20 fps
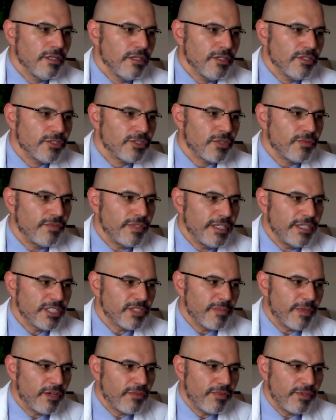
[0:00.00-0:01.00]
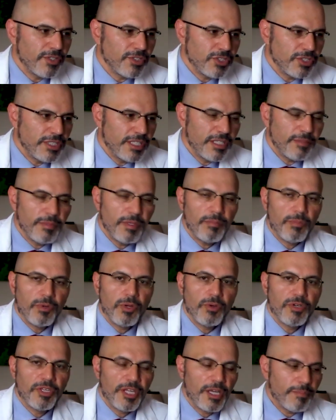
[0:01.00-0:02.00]
So venous malfunction can be
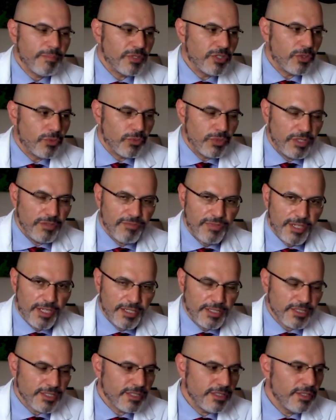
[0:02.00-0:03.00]
broken up into reflux,